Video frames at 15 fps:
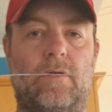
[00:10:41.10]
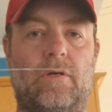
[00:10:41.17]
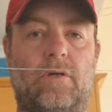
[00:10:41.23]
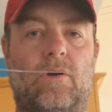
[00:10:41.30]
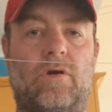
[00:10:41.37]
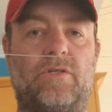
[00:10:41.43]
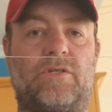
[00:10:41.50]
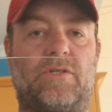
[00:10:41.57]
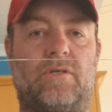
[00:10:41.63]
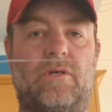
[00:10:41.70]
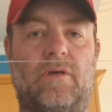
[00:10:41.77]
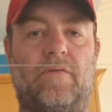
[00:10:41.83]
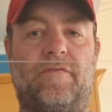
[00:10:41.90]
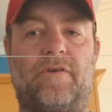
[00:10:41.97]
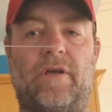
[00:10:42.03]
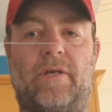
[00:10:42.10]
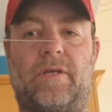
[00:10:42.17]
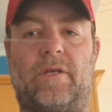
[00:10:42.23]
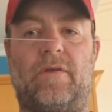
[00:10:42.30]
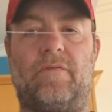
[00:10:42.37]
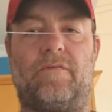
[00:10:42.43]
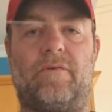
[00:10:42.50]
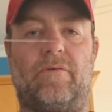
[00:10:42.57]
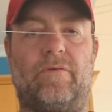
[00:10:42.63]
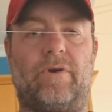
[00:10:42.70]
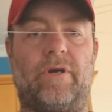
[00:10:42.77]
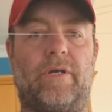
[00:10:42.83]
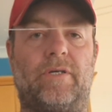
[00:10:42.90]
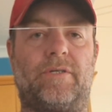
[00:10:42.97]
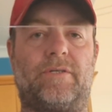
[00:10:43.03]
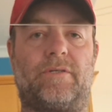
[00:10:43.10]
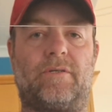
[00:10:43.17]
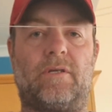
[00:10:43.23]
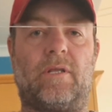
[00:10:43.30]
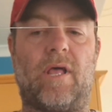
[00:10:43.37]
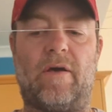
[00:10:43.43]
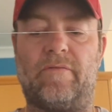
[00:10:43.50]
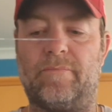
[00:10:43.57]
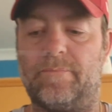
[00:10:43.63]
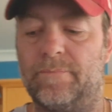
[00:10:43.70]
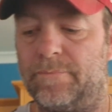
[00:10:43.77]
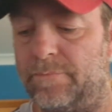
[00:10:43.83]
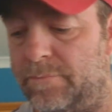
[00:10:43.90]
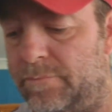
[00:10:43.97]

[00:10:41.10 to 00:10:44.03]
Cost-effective rigs. Love them.